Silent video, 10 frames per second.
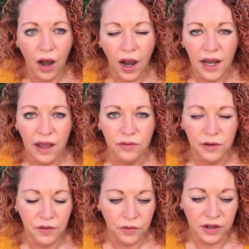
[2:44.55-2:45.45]
a high
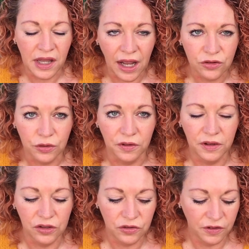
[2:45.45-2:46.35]
level of natural
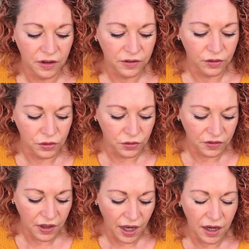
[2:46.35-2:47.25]
citruses on
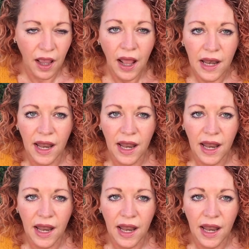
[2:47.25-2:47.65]
your skin.